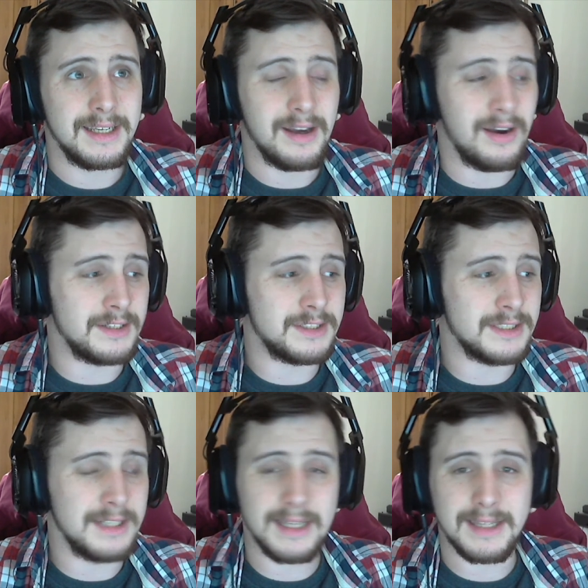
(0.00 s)
are just
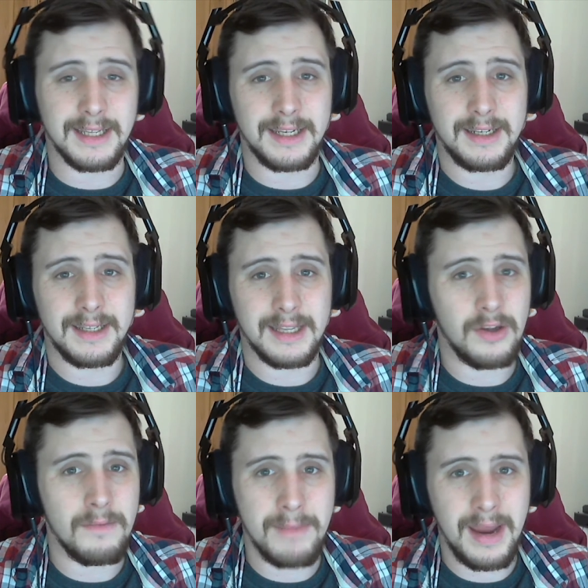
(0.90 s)
nothing. They
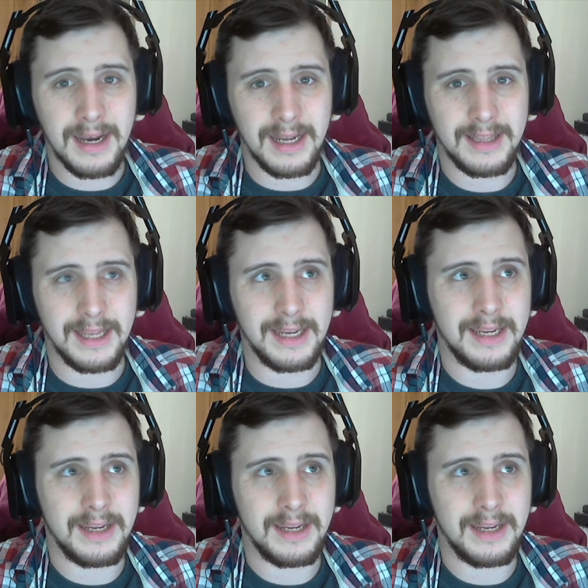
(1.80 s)
don't mean anything.